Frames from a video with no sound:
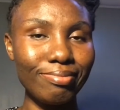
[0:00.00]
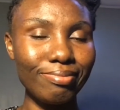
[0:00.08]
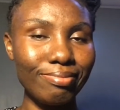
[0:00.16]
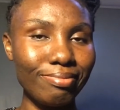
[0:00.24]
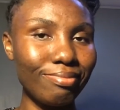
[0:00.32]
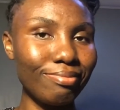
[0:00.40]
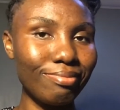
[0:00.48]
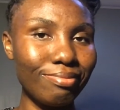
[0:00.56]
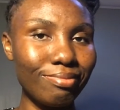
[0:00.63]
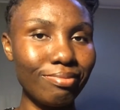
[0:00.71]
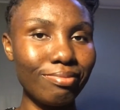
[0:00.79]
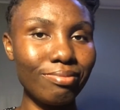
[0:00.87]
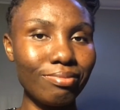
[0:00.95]
who do not want
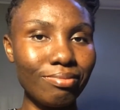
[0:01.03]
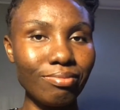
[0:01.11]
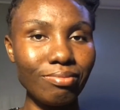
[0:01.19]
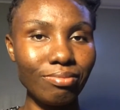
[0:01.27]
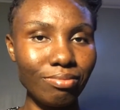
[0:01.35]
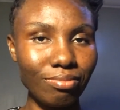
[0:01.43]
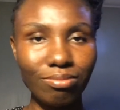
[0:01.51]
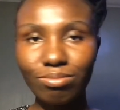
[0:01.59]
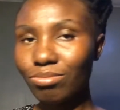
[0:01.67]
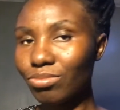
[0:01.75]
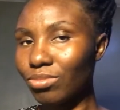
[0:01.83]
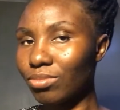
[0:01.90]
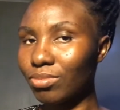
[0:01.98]
to explore any
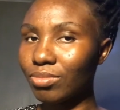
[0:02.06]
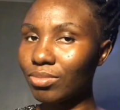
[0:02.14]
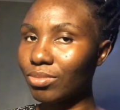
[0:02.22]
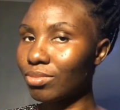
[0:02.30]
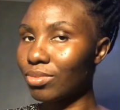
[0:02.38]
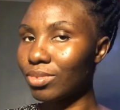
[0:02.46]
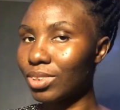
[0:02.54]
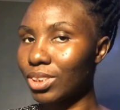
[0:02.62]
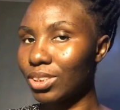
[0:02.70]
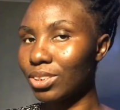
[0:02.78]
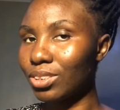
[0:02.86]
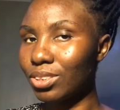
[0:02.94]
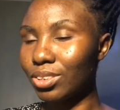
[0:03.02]
aspect of being
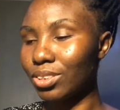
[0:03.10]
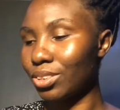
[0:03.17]
feminine,